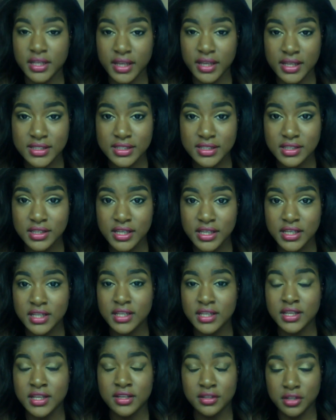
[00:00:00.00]
escalated
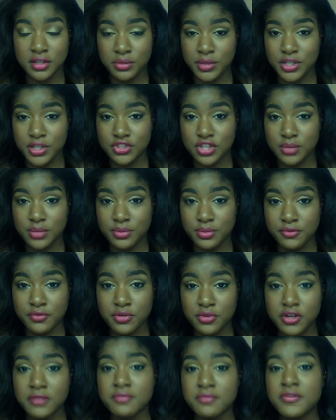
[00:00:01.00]
in any way, shape, or
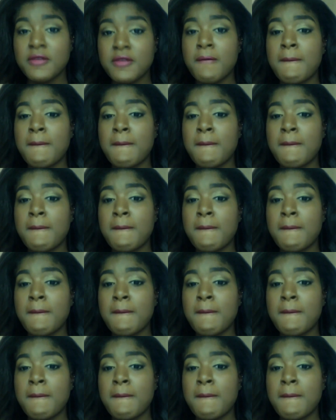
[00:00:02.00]
form.